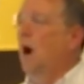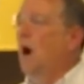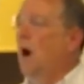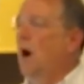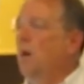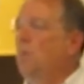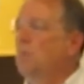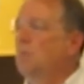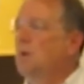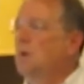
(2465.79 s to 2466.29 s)

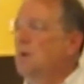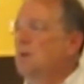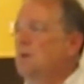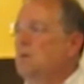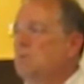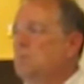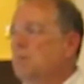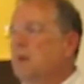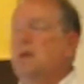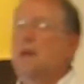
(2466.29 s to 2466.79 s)
Um,
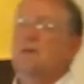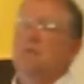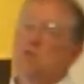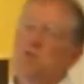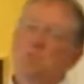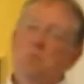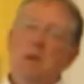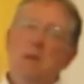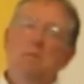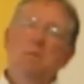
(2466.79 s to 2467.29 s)
again,
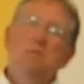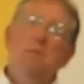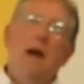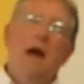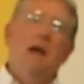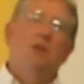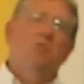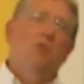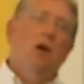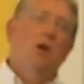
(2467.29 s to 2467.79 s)
this may be
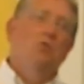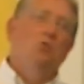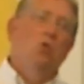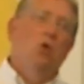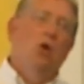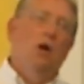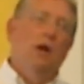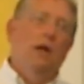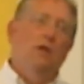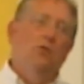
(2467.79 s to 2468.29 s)
background
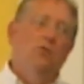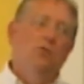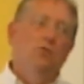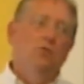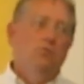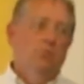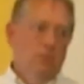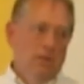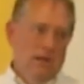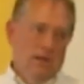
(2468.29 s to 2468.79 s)
noise,
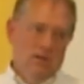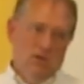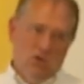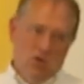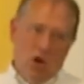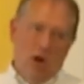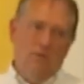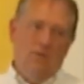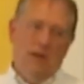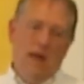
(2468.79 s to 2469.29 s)
because
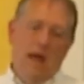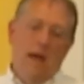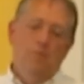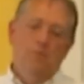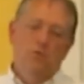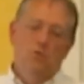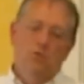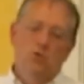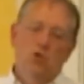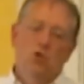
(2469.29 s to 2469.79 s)
this often
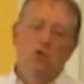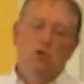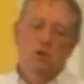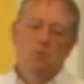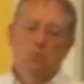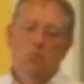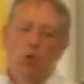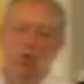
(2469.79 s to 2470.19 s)
happens when you look at